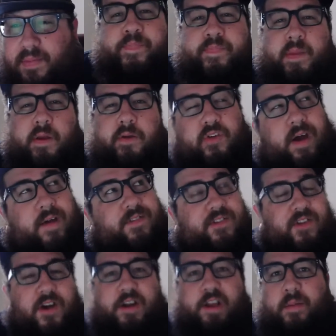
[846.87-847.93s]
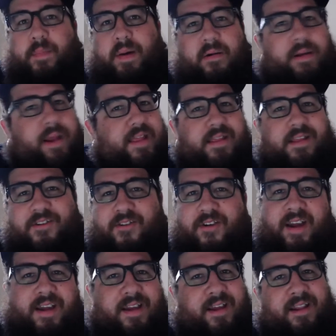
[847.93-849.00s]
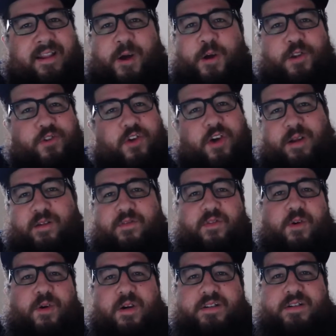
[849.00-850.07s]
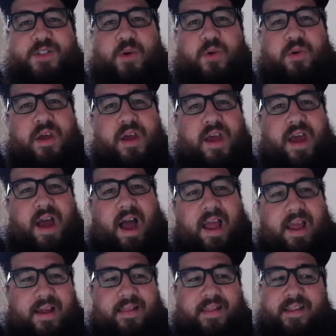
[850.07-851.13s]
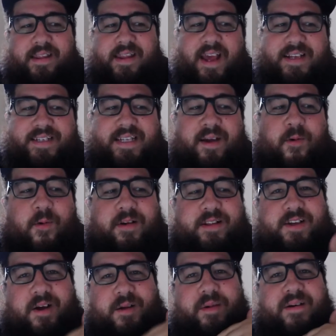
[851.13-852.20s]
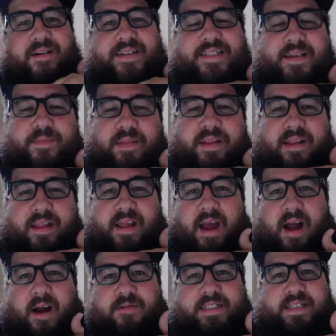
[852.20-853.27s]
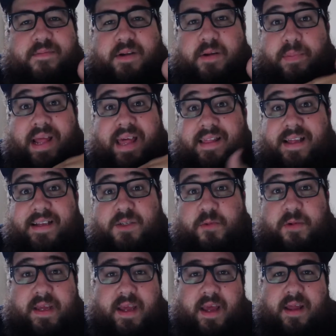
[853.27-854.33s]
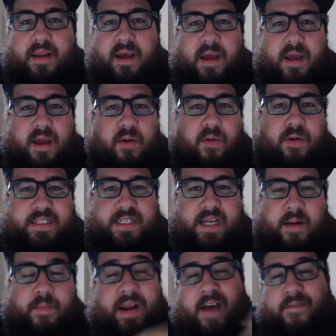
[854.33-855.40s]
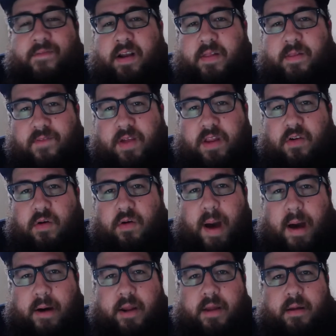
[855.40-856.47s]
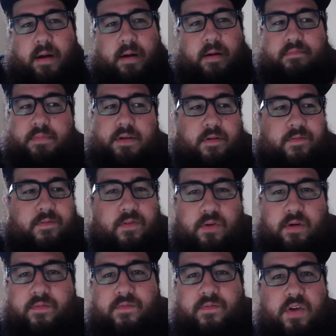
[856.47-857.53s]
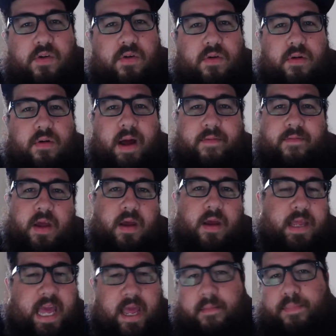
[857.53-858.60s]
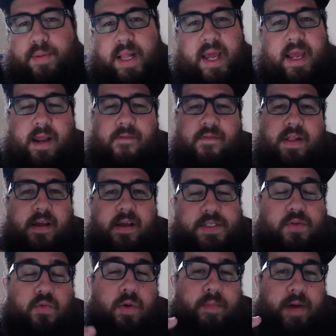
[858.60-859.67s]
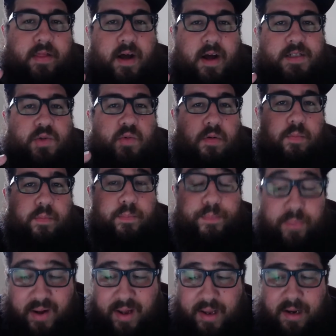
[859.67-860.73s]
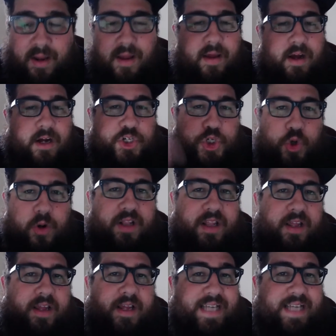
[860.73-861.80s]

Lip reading: So after talking about Nathan Drake and the Uncharted 4, the next thing I want to talk about is something that I was able to play this weekend. I'm gonna have another video about it, full in view, gameplay and everything else, what my thoughts were. But a short thing is,